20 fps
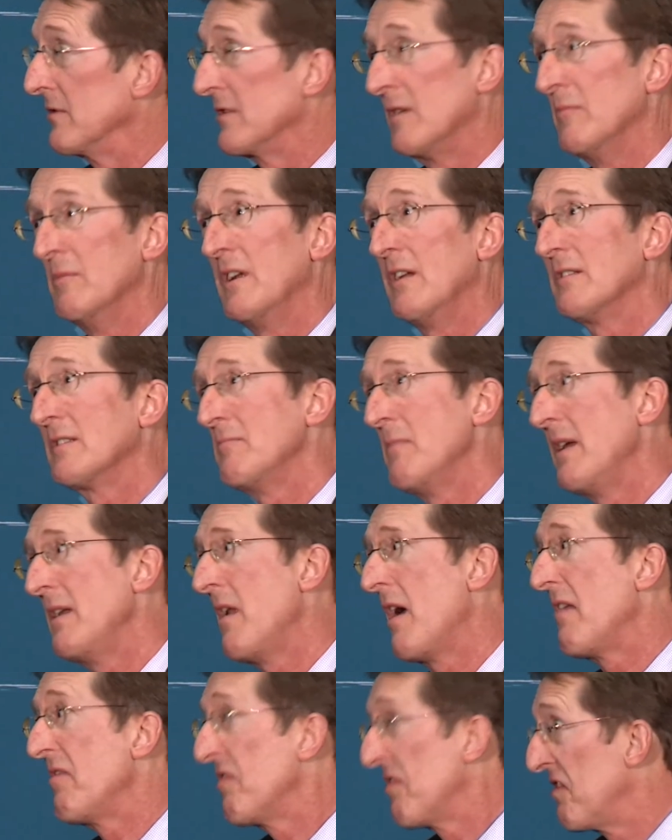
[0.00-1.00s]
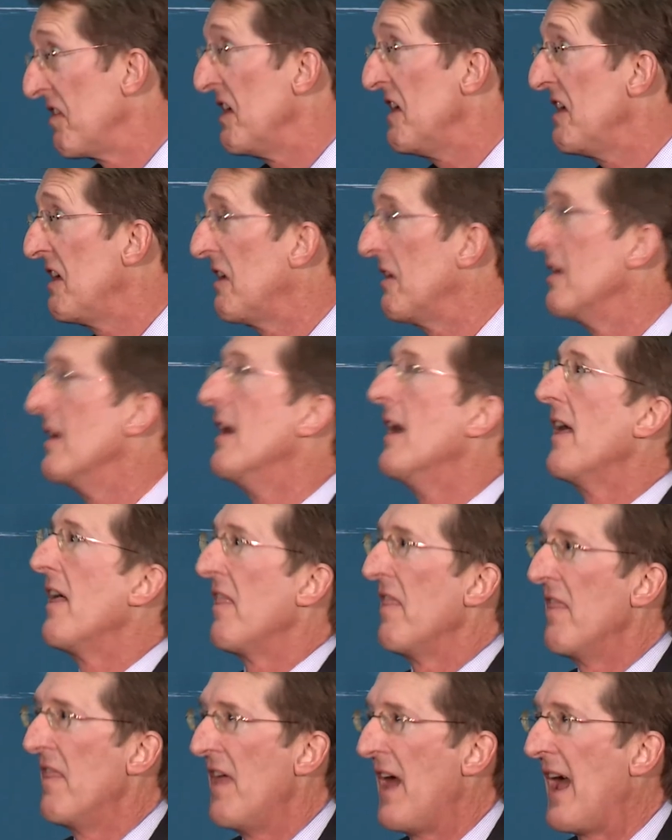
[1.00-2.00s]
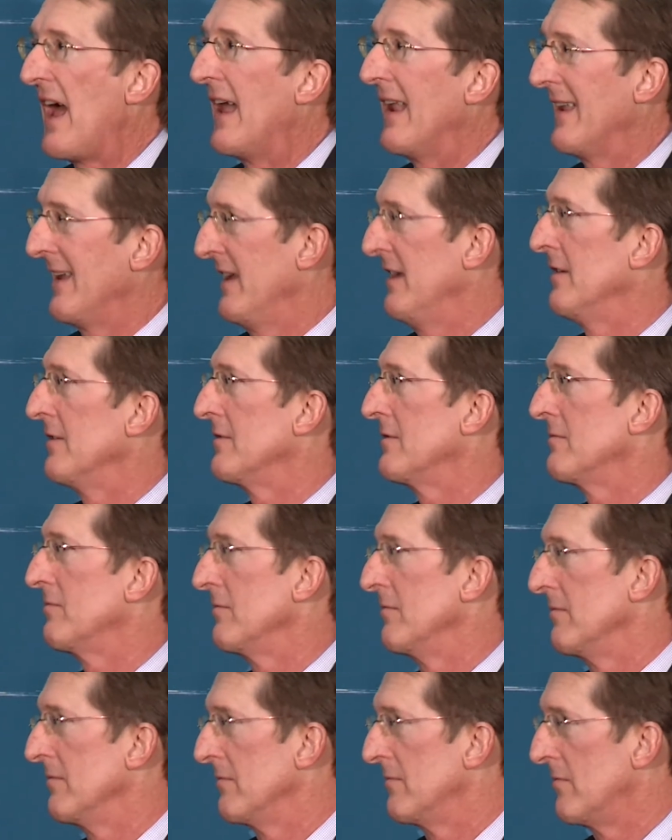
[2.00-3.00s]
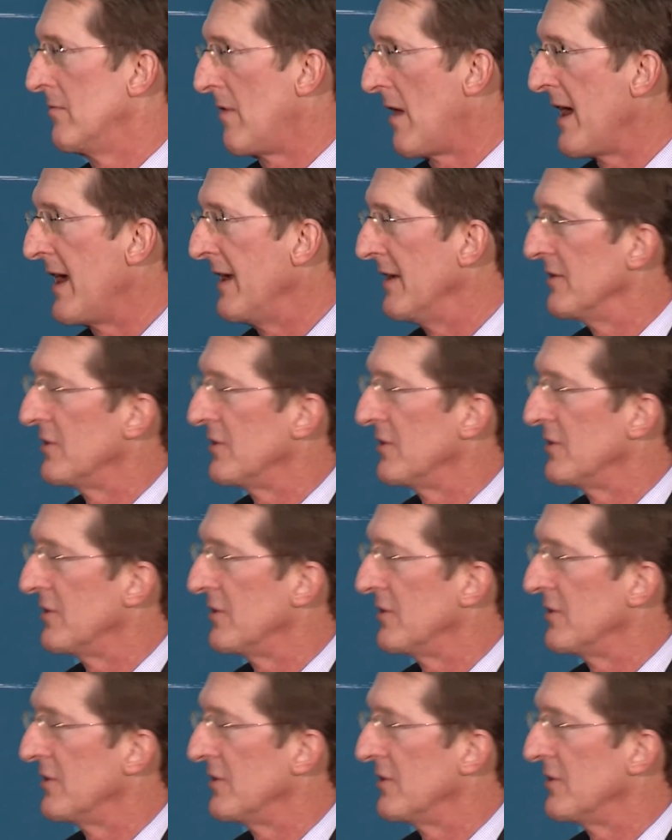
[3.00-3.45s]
Someone else may not think that is right.